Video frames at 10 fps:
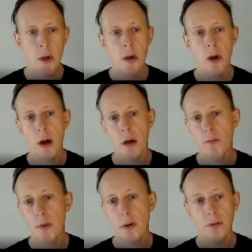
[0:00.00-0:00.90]
Um,
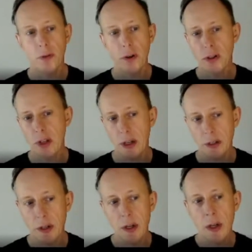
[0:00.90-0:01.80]
you know, first
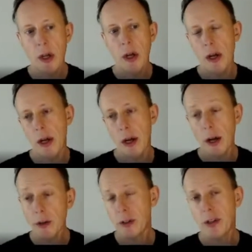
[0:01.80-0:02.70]
is Uh,
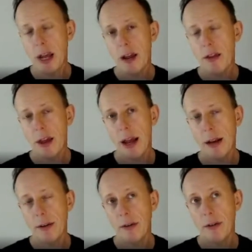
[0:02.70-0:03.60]
understand
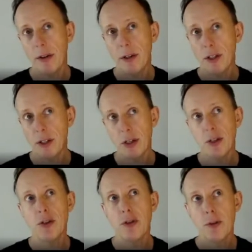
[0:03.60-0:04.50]
that the
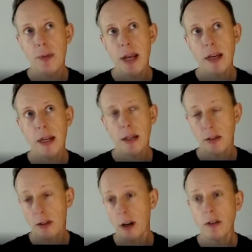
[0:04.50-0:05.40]
decision you're making is
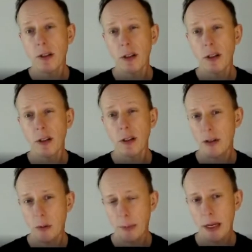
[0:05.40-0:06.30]
largely going to be
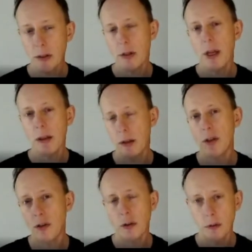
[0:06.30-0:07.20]
contextual based, and the
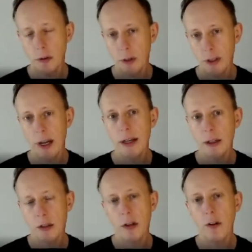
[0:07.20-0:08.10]
decision you're you're
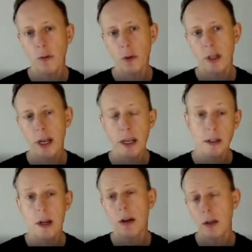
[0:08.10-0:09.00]
designing to solve for
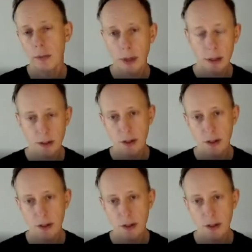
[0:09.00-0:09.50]
today is not going to be the